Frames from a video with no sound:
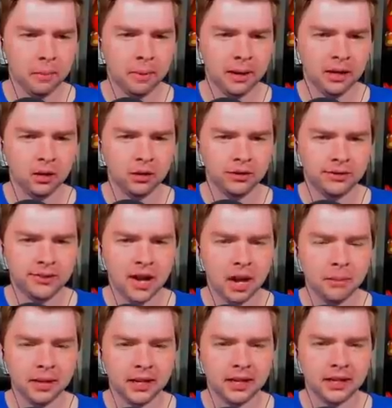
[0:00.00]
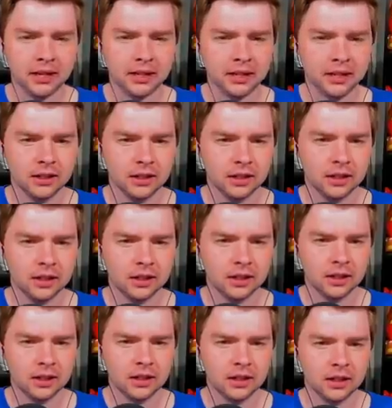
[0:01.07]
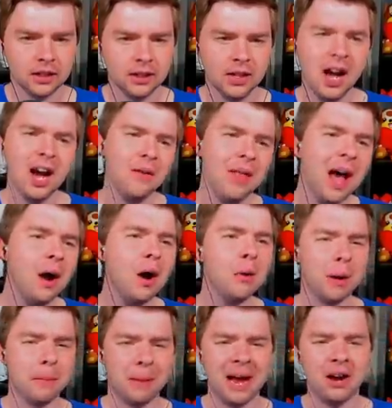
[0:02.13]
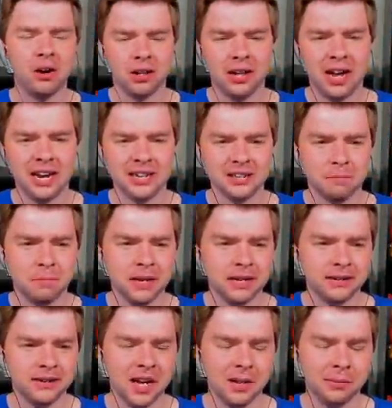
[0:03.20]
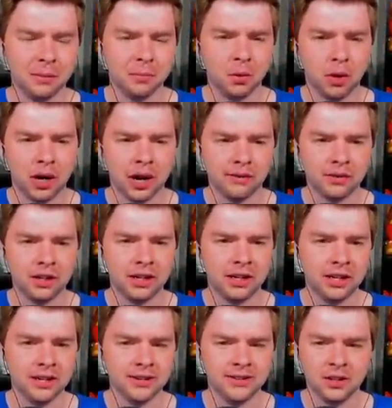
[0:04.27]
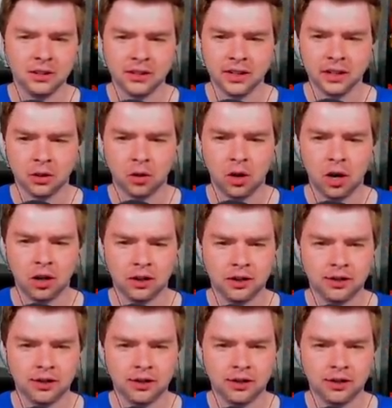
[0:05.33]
I'm a big old dummy. Oh, now I'm a paralyzed big dummy, but whatever. You still did it, Kronk.